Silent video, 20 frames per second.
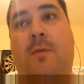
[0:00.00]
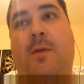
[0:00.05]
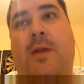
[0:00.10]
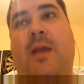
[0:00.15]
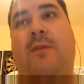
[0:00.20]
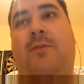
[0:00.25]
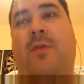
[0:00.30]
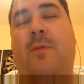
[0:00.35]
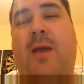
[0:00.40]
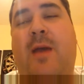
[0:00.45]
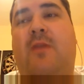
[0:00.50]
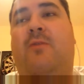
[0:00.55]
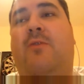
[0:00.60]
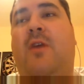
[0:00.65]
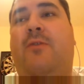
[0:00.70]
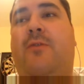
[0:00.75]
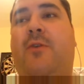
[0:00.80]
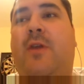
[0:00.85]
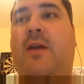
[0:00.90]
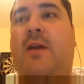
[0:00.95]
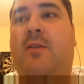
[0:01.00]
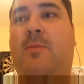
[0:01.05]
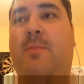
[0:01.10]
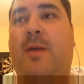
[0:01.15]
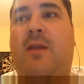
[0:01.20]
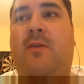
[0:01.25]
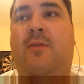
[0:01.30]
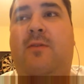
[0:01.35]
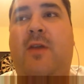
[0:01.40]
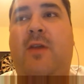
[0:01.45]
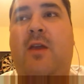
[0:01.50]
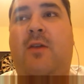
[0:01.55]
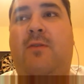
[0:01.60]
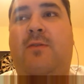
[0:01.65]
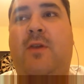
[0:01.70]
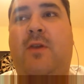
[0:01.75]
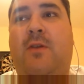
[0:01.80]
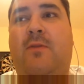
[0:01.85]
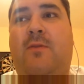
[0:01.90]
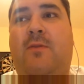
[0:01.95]
If the referee had a benefit of
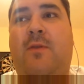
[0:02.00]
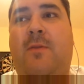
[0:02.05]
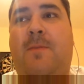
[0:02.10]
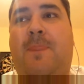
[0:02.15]
a